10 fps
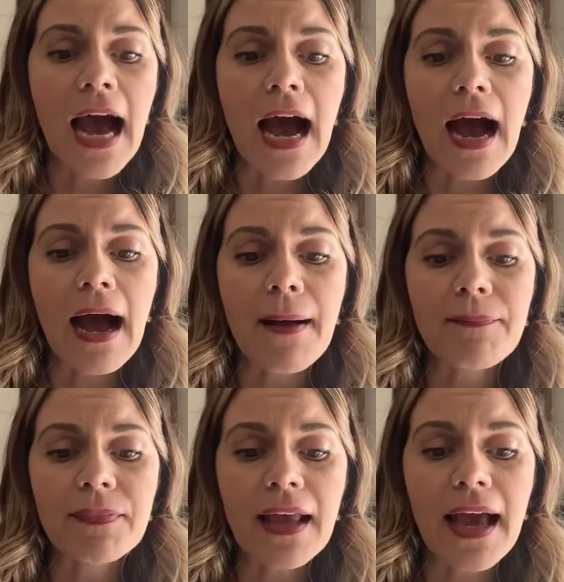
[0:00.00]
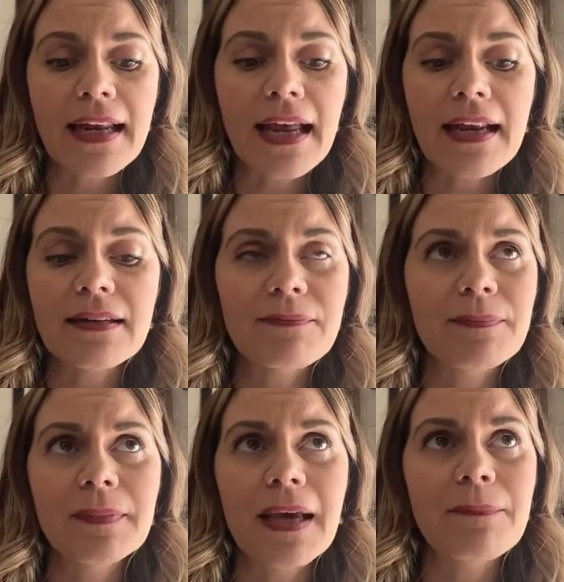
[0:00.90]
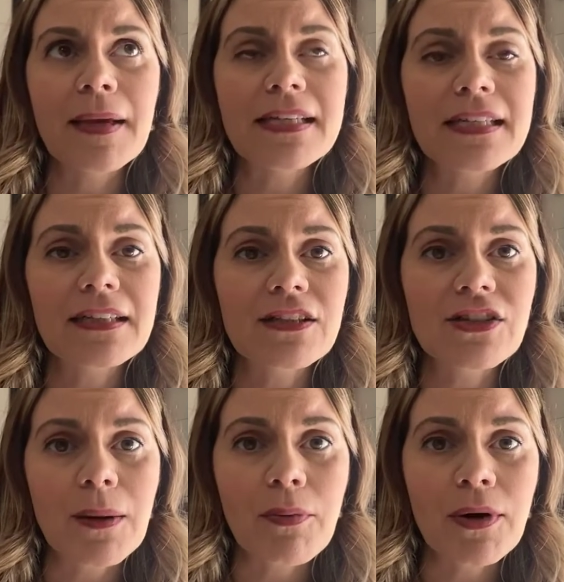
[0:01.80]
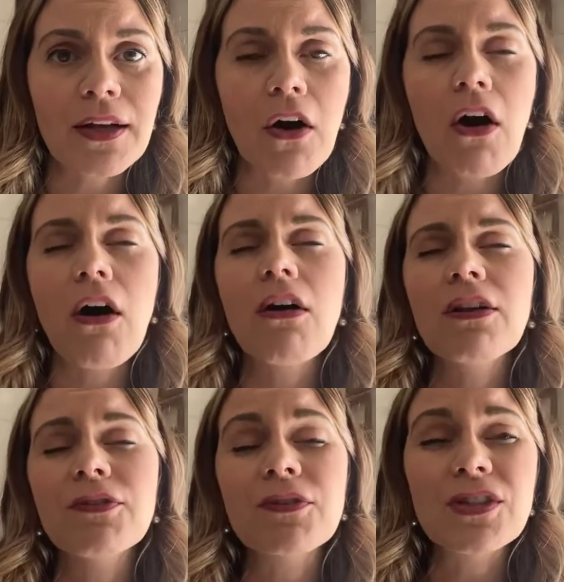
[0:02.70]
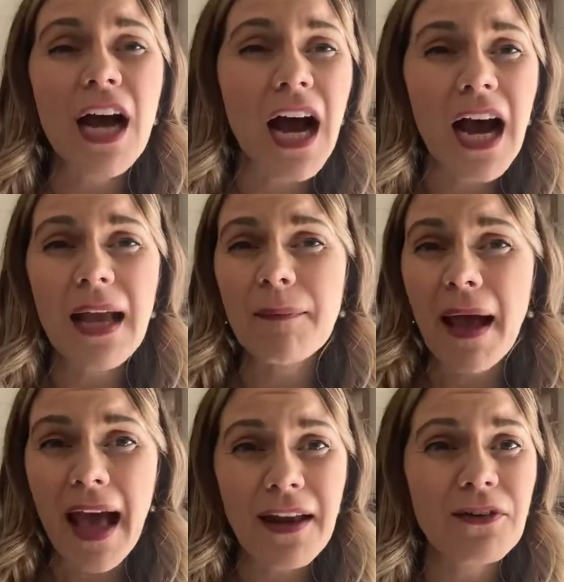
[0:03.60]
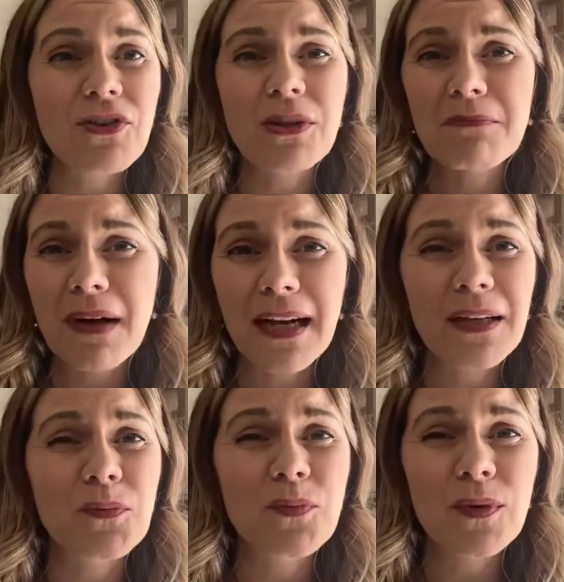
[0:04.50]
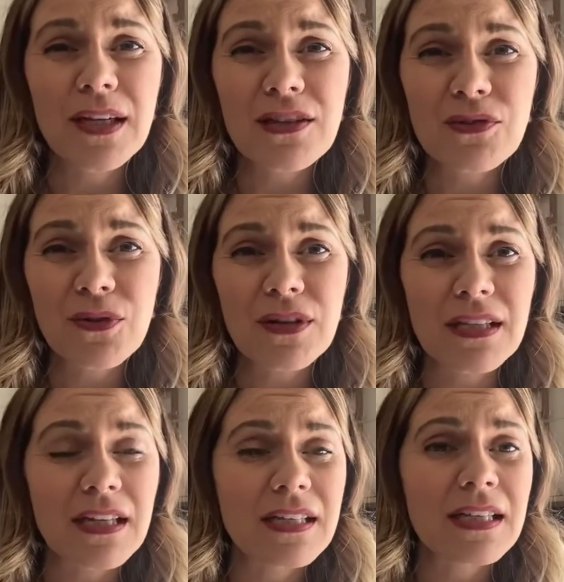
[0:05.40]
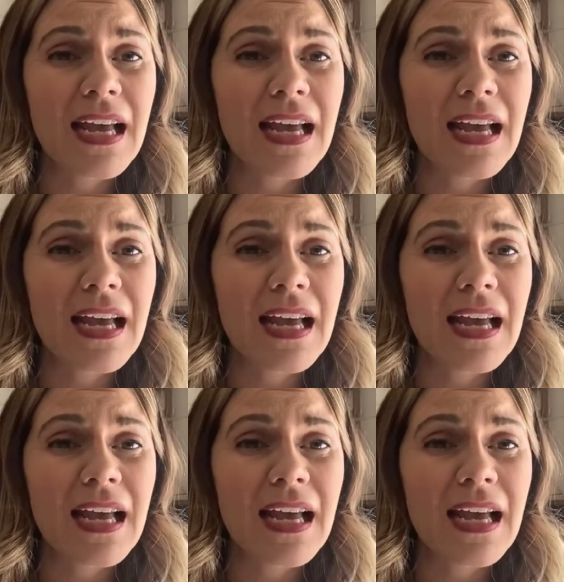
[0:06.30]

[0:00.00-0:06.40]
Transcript: and basically stop putting all of your time, energy, money, resources,